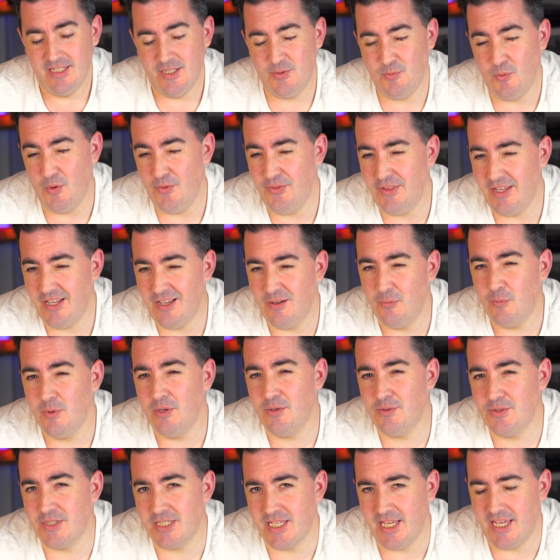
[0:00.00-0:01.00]
There's one thing I
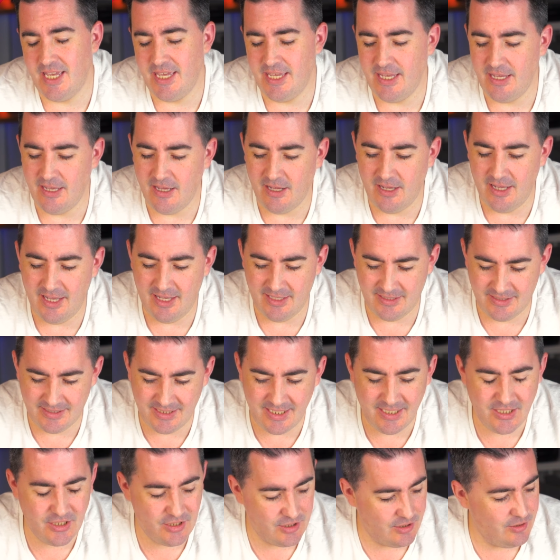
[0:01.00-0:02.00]
will say, I
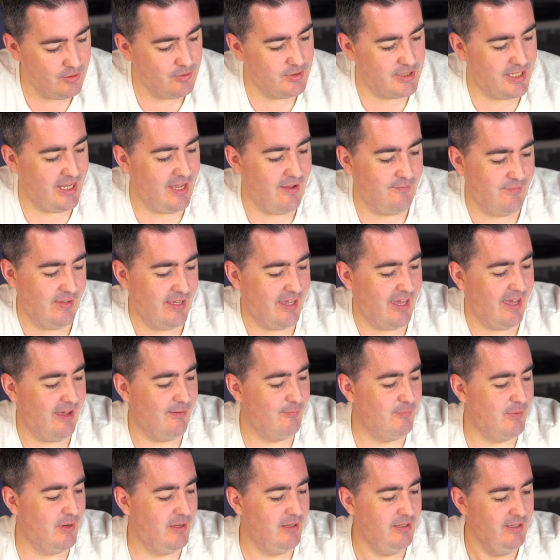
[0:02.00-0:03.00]
did use a heavy
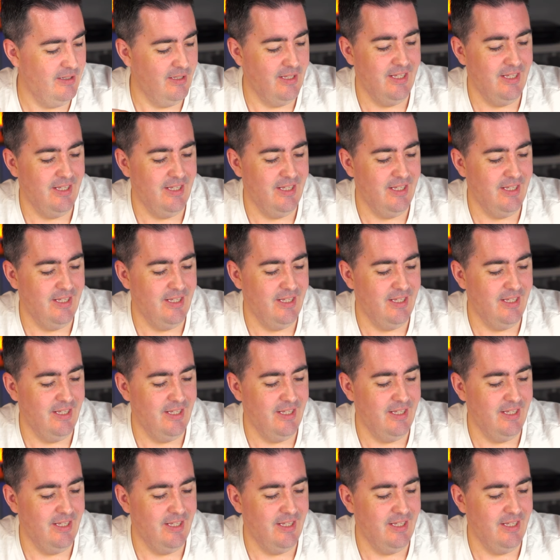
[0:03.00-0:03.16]
camera,